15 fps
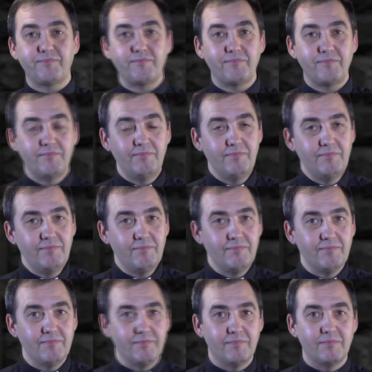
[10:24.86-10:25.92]

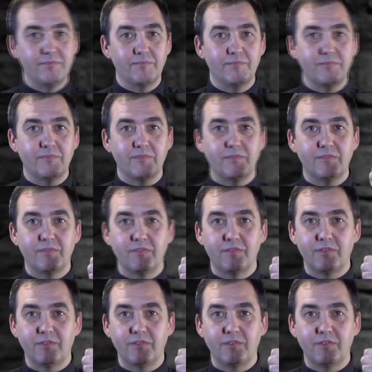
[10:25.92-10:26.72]
[no speech]